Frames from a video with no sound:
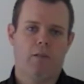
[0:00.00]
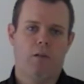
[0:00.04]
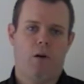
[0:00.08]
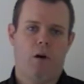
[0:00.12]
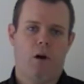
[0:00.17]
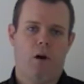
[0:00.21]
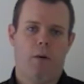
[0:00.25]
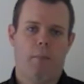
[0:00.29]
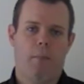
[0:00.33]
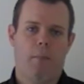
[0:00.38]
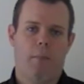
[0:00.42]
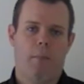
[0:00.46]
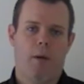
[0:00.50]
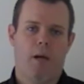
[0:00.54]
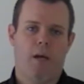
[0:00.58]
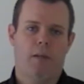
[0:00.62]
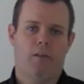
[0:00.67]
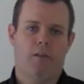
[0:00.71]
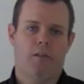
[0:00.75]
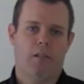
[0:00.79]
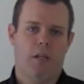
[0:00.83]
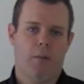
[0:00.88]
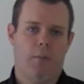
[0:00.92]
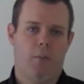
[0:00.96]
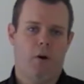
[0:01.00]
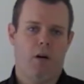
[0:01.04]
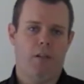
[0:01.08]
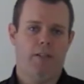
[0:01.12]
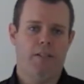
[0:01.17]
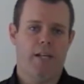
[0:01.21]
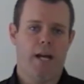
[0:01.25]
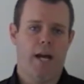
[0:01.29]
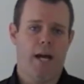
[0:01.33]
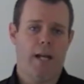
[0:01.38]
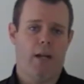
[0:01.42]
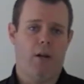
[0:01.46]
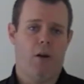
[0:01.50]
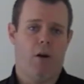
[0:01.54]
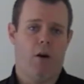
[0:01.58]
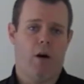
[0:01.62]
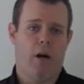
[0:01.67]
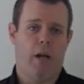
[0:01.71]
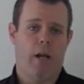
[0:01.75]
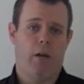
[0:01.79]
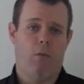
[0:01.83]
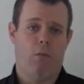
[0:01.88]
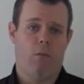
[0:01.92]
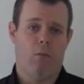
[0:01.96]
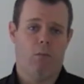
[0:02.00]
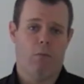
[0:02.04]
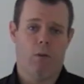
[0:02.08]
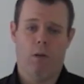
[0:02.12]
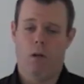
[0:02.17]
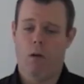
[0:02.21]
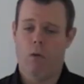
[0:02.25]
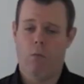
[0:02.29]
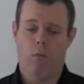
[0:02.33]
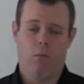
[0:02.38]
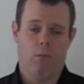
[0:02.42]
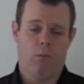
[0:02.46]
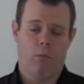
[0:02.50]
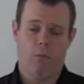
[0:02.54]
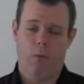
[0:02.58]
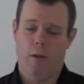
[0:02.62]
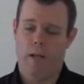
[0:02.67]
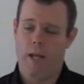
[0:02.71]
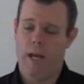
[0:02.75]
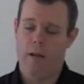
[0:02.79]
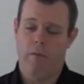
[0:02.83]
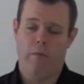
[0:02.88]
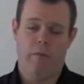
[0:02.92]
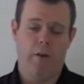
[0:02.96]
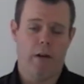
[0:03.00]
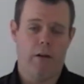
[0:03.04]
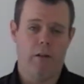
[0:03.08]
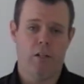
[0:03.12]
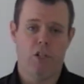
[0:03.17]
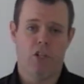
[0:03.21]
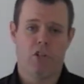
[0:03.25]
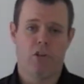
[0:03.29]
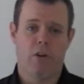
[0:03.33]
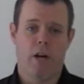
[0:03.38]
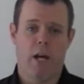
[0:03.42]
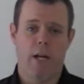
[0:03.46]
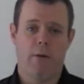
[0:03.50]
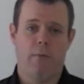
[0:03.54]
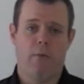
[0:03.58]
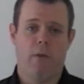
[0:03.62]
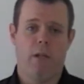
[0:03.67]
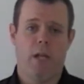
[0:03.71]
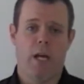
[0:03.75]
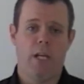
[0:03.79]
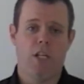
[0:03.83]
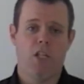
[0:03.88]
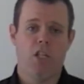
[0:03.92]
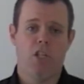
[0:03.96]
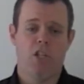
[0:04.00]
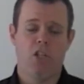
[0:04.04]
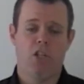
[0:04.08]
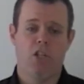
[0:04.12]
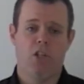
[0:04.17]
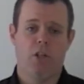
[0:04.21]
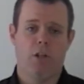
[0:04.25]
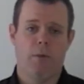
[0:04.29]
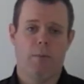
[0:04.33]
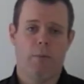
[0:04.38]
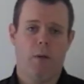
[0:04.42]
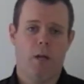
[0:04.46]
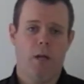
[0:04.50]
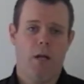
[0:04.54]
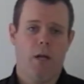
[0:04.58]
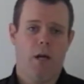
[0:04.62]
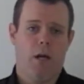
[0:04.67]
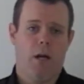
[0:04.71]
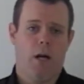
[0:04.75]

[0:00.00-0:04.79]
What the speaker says: time, as I said, my dad and I, we'd had a very strained relationship.